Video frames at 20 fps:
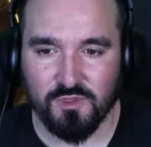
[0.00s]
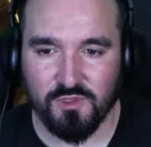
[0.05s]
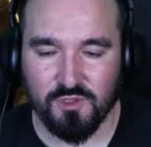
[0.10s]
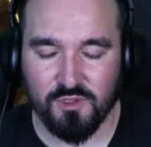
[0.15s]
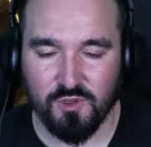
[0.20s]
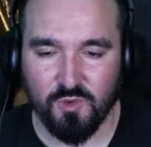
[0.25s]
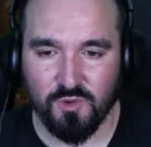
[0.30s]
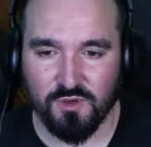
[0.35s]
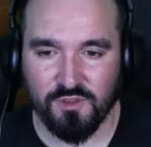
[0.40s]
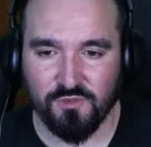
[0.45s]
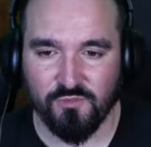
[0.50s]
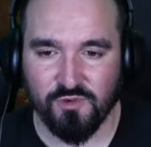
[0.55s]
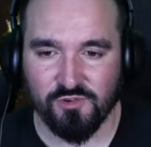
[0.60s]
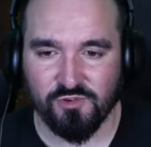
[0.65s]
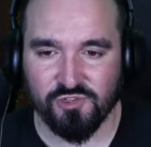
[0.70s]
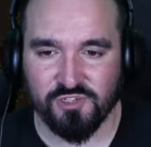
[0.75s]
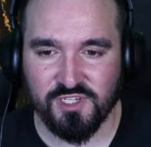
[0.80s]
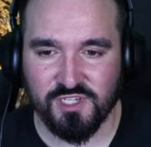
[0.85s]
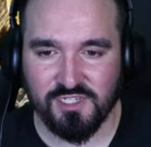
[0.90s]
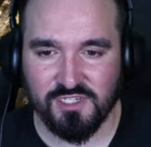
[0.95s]
You want a
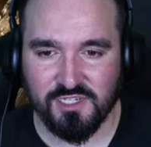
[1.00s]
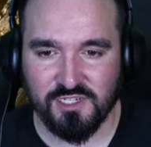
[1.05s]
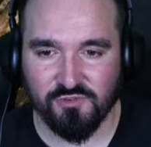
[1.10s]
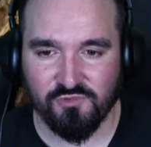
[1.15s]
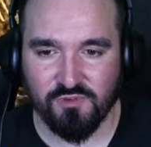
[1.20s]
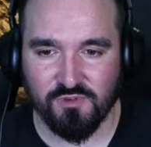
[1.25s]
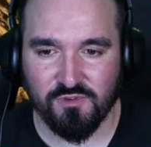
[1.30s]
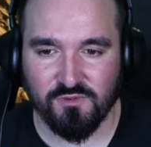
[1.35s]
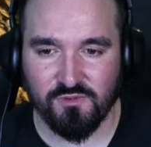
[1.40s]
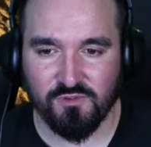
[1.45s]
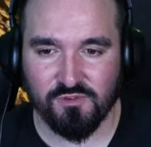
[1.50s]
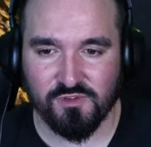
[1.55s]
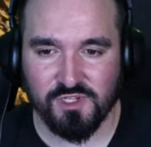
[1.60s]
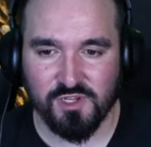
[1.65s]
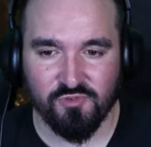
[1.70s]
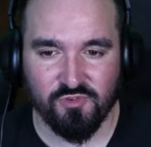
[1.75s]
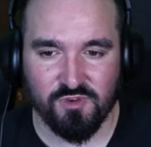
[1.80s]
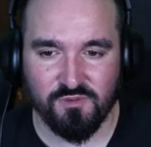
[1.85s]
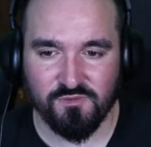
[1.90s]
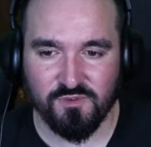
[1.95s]
360 degree
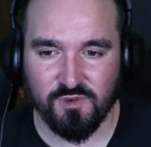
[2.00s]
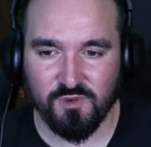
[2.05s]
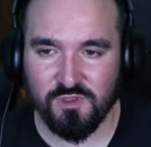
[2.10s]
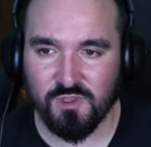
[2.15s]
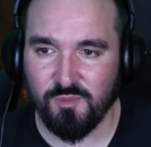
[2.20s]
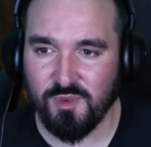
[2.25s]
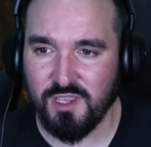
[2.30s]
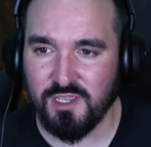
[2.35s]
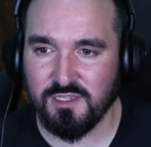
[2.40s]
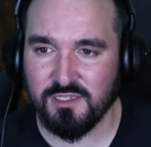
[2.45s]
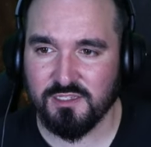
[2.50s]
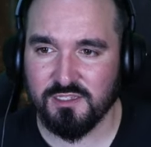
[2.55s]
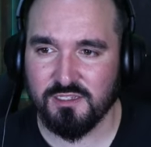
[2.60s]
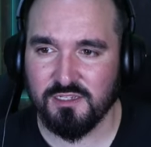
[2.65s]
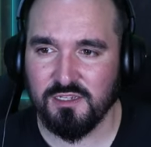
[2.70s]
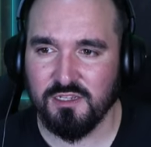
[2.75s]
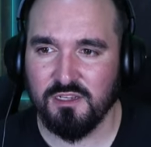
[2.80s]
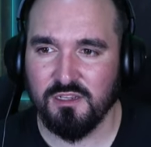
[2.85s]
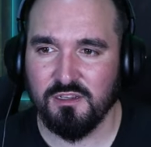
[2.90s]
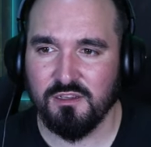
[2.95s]
degree view of the base?